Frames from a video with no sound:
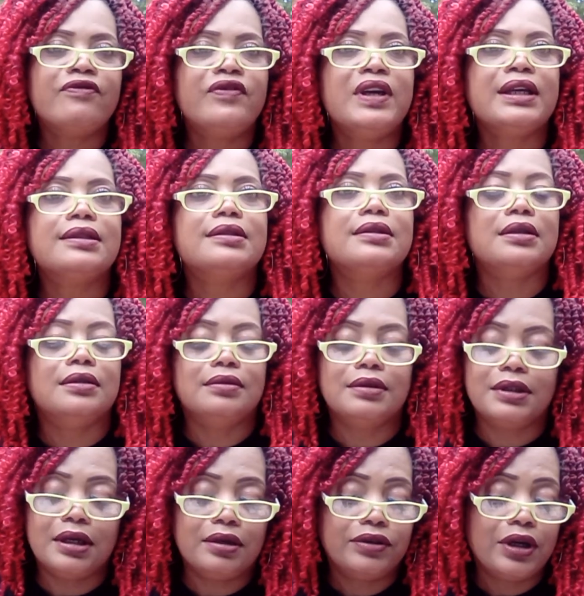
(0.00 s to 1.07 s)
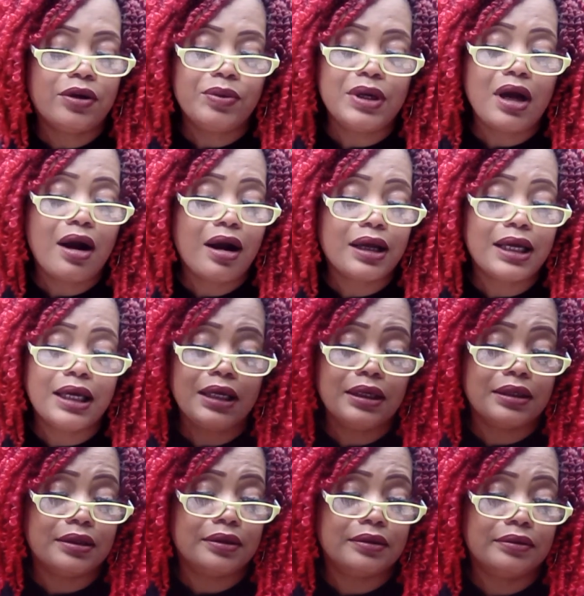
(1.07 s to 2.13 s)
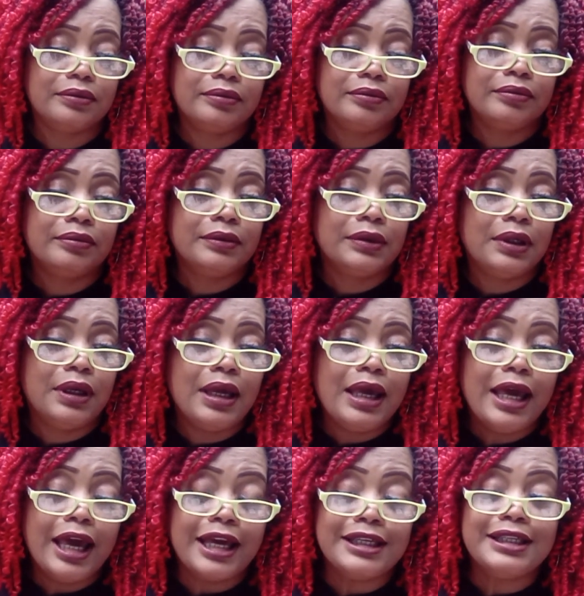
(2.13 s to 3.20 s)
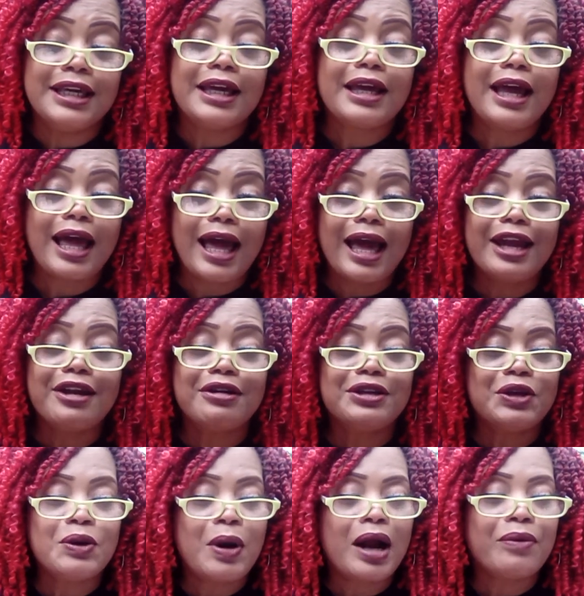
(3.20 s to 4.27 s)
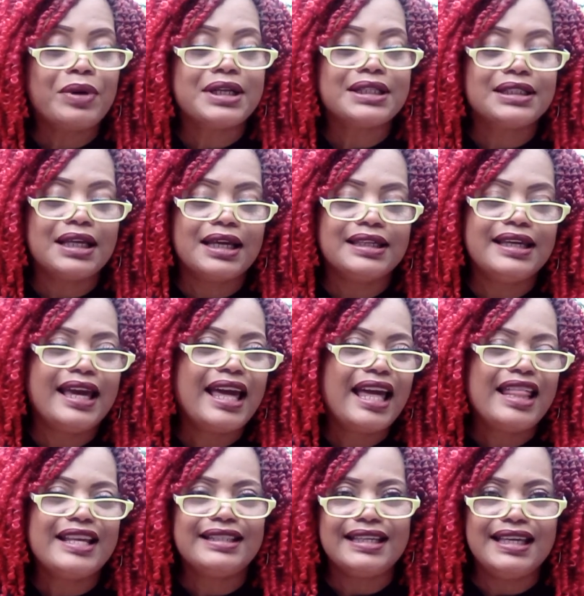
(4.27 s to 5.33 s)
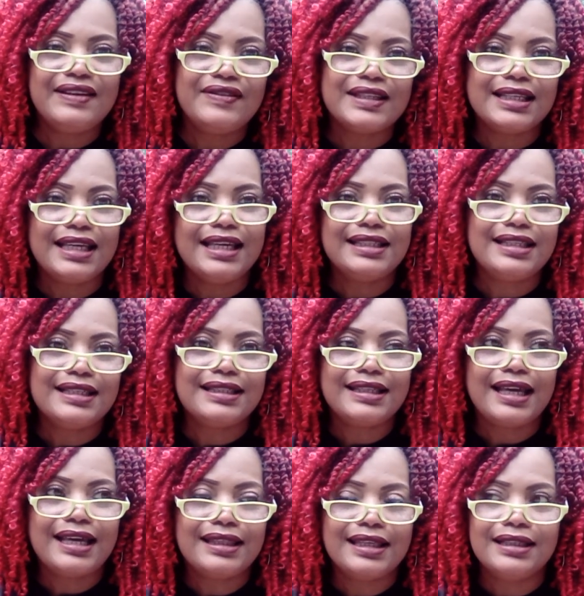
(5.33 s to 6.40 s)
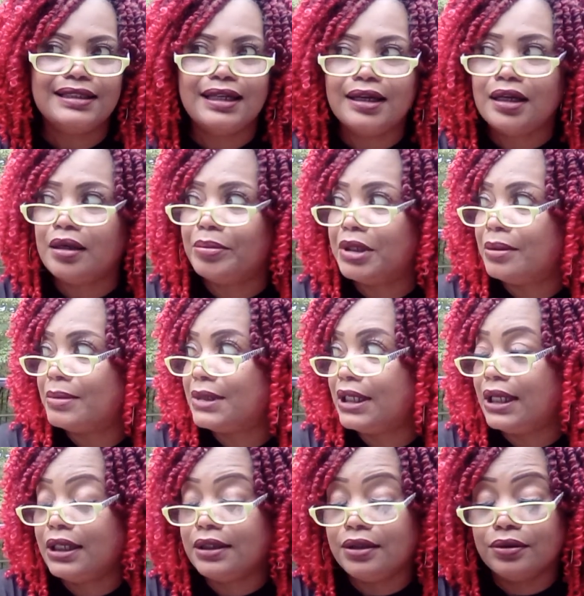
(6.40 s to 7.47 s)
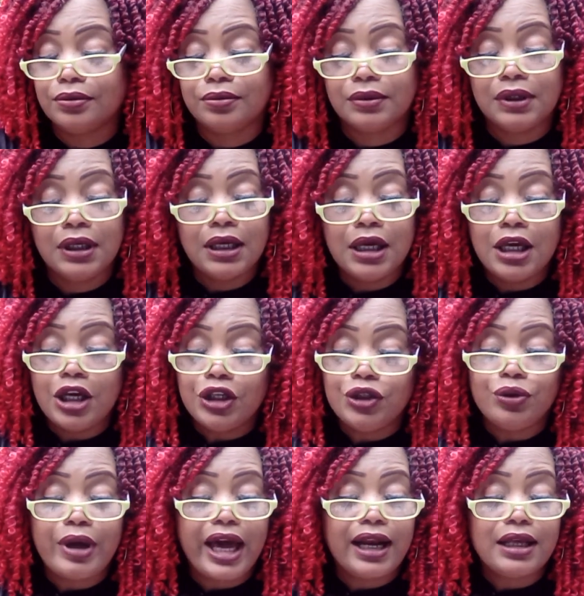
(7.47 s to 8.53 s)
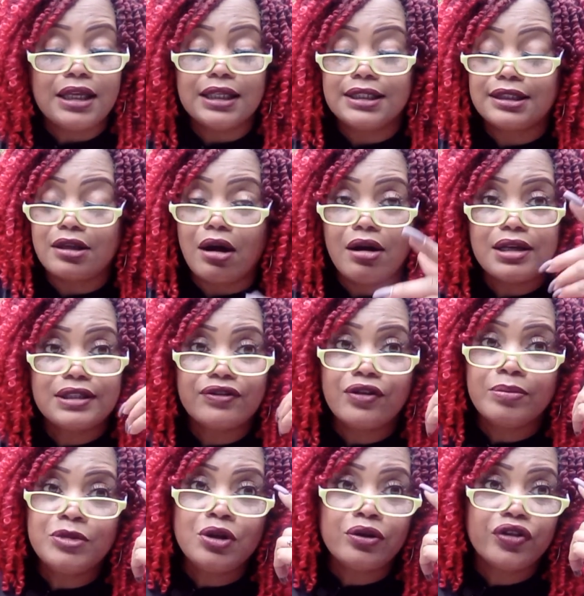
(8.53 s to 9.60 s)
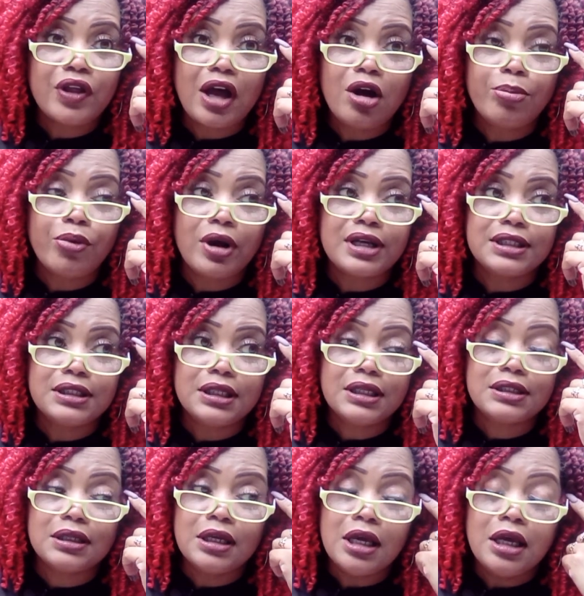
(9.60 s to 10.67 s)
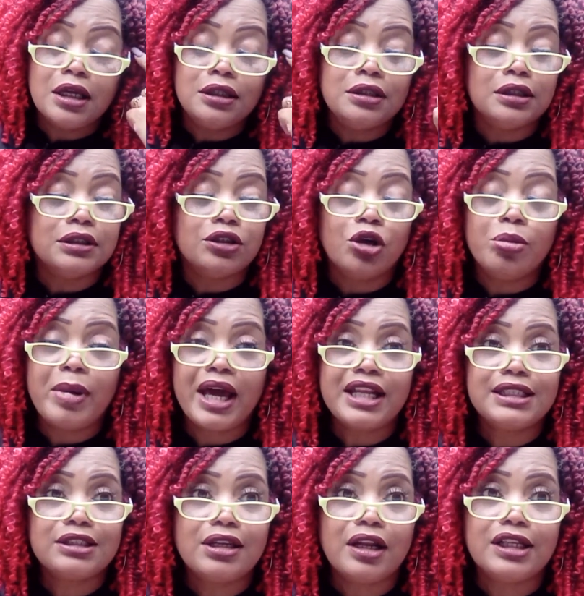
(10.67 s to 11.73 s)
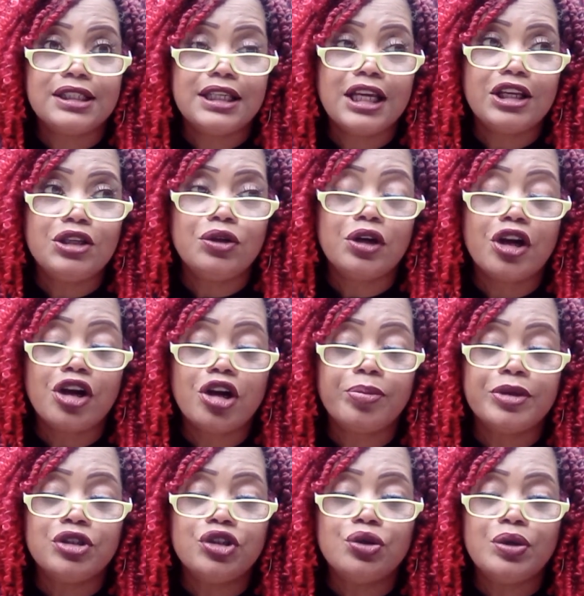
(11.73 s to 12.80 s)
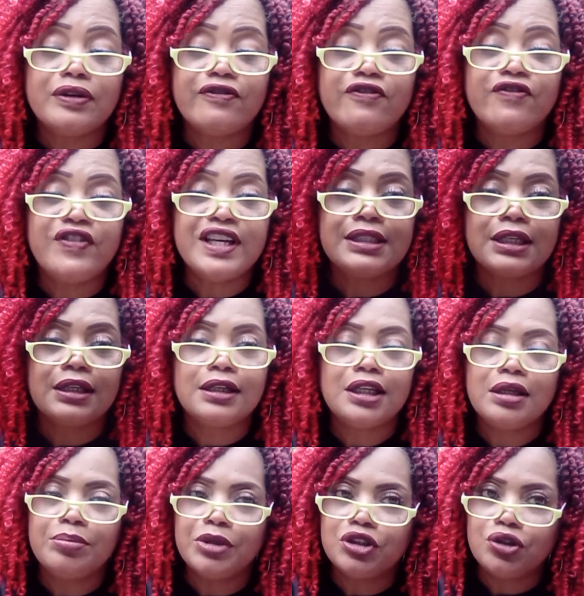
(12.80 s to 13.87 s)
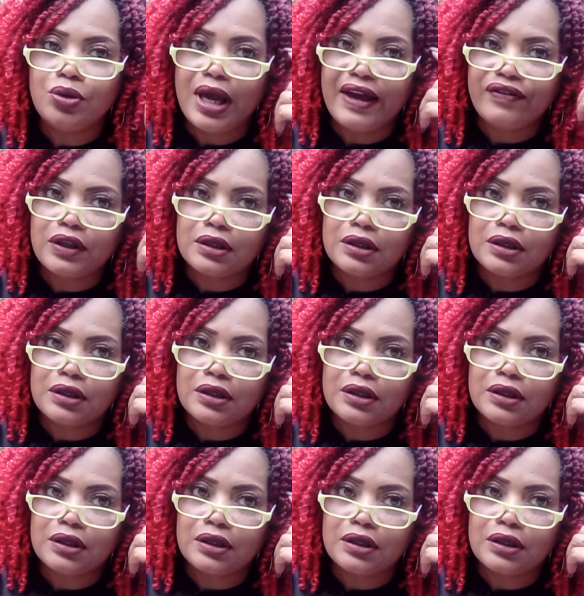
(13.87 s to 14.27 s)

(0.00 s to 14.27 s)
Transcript: fix it. There, there we are again. And yeah, I hear you already saying, yeah, it's easy, easier said than done. But I'm telling you, you gotta. It starts from your thought process. Look, nobody's trying to tell you to hurry up and do it physically, but you have to